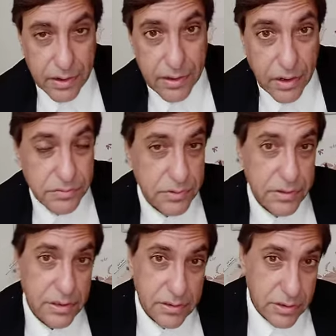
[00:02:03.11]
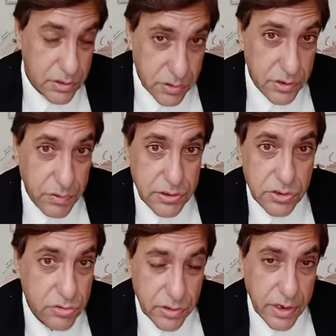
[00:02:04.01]
Now, you, you will
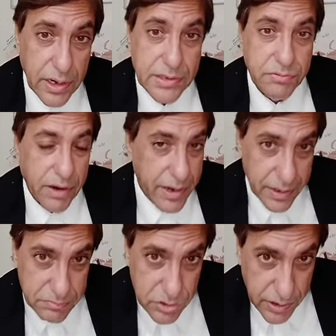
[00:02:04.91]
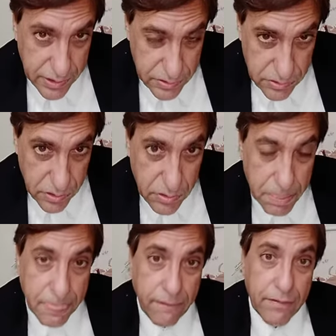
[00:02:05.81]
soon realize why I am saying so.